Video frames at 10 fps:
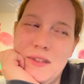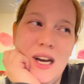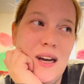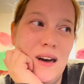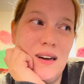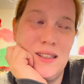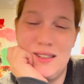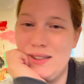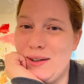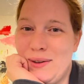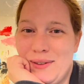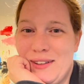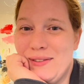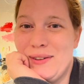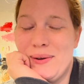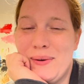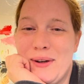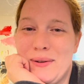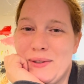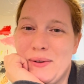I honestly don't even know where
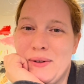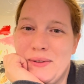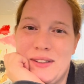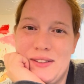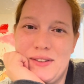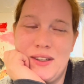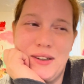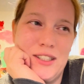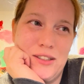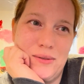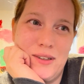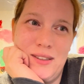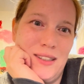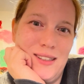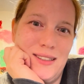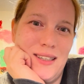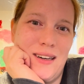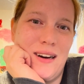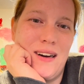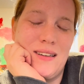I was going with this video. I just wanted to
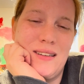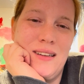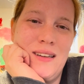talk.